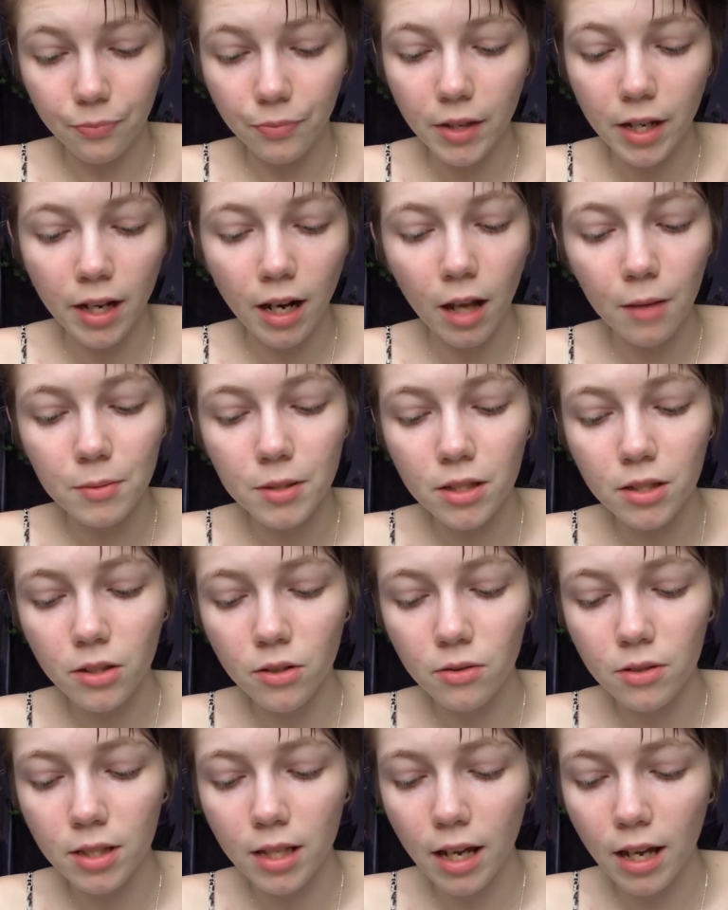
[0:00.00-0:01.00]
It helps
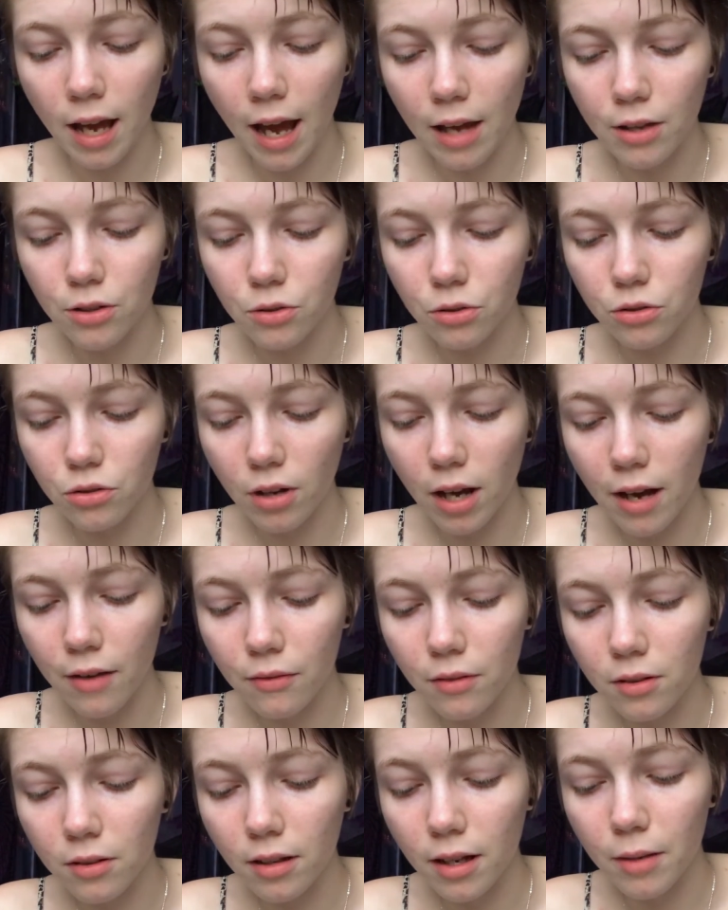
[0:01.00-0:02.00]
induce astral
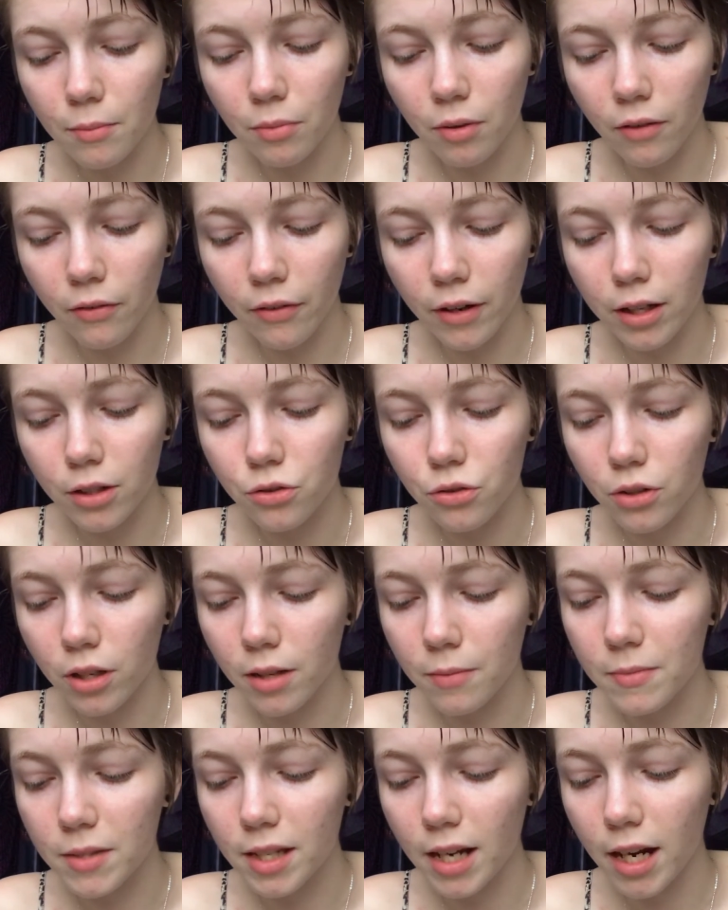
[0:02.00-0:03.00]
travel and prophetic
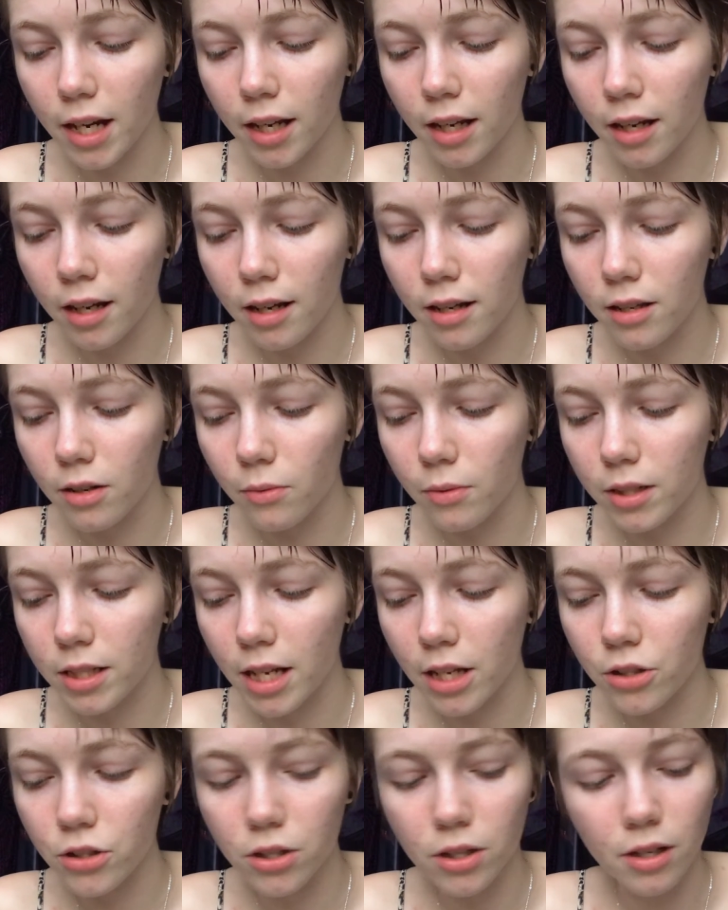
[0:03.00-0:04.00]
dreams, aiding in the
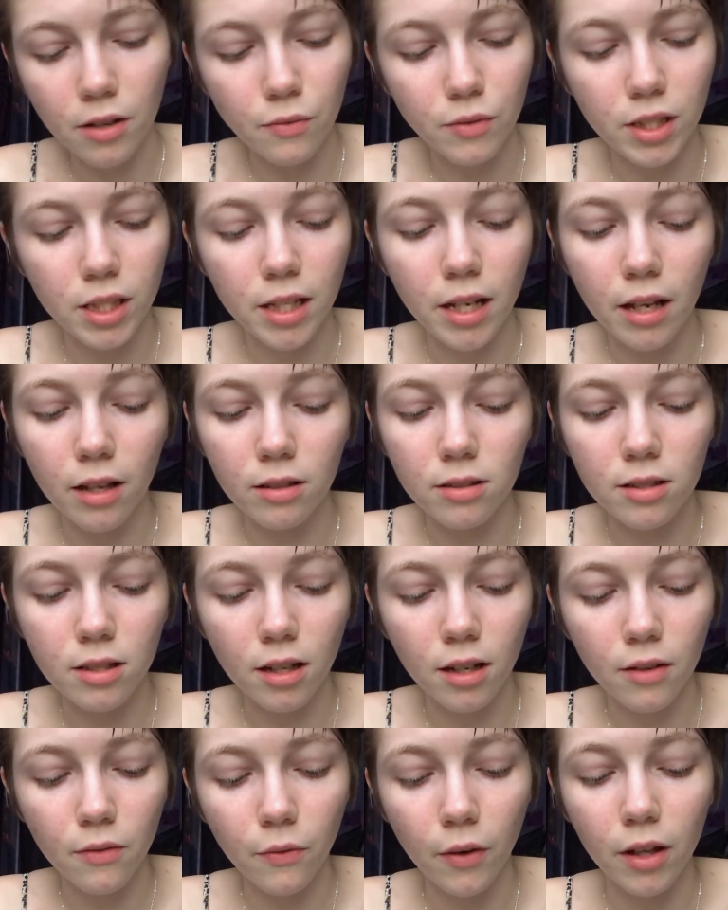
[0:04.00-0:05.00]
retention of details
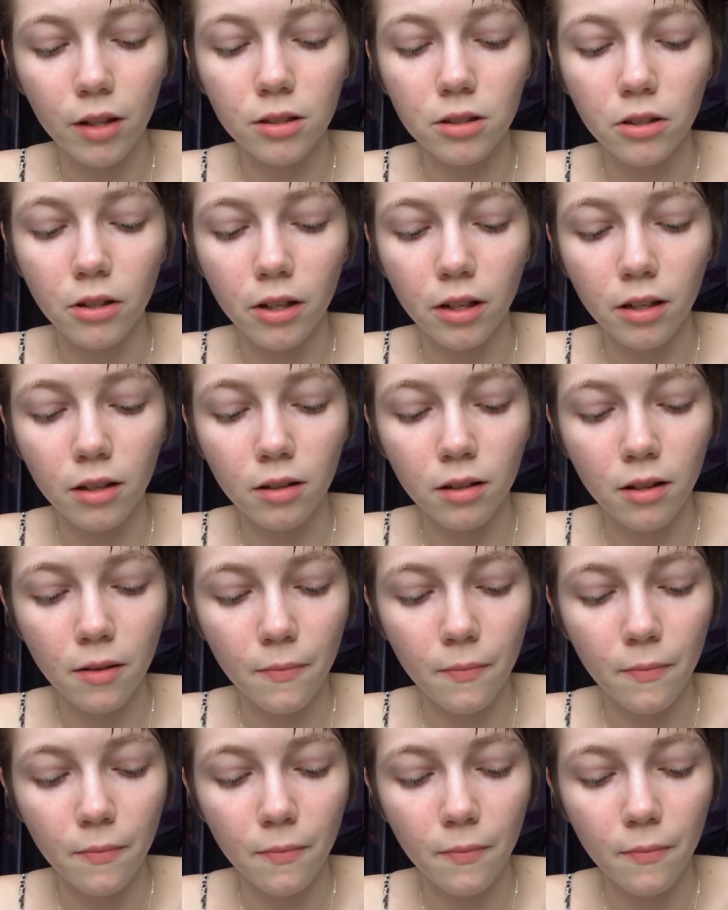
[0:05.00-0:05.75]
unveiled during